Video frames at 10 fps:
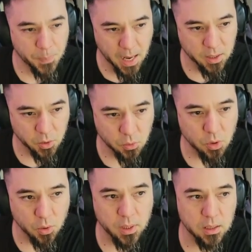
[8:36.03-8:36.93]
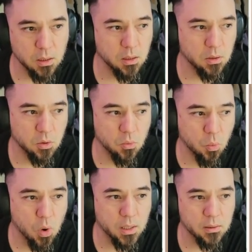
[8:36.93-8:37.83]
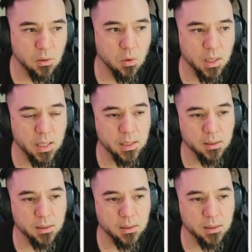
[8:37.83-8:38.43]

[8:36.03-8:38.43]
I do know that you want to go ahead